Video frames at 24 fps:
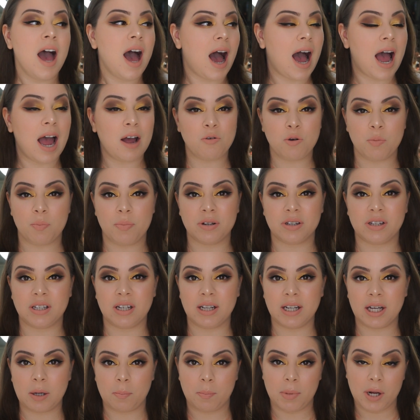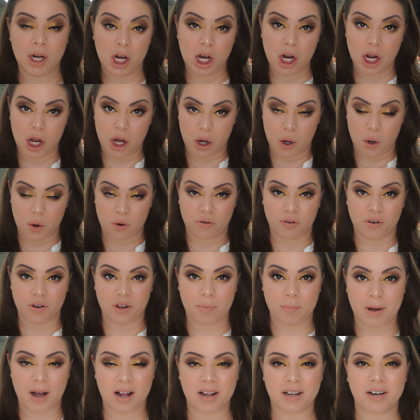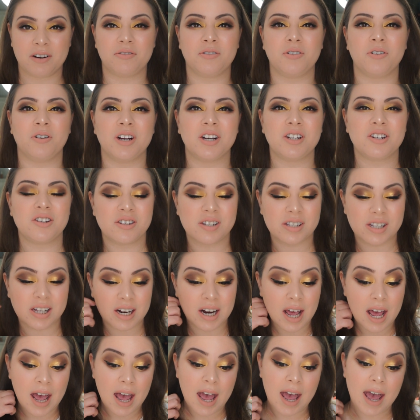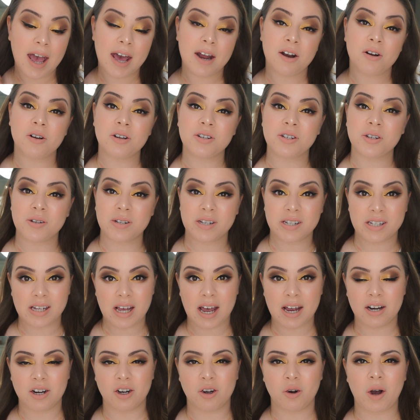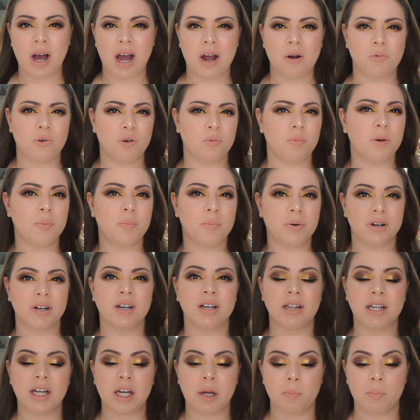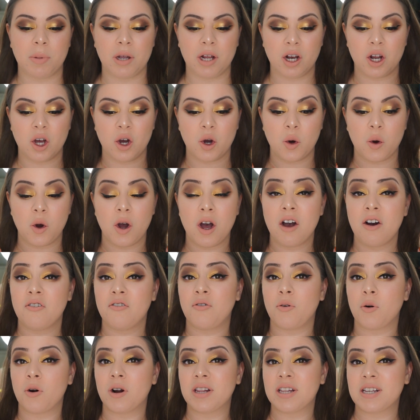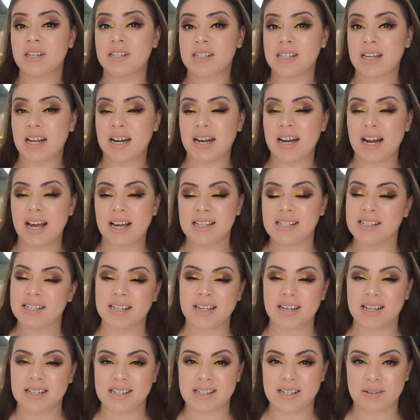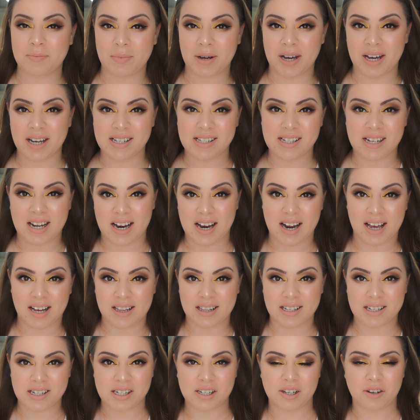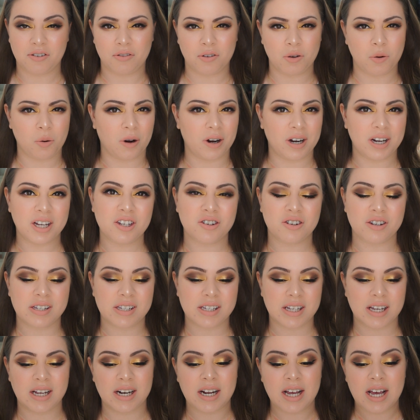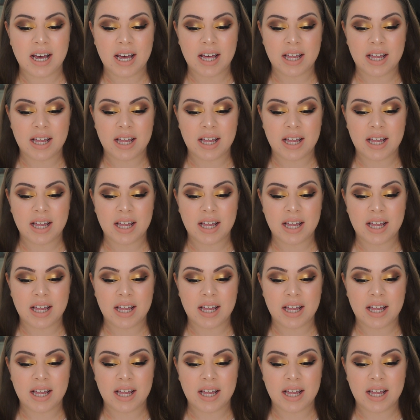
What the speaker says: I will put the link below for the palette if you're interested, and also side note, I will be putting a link below for this nice customized necklace if you are interested.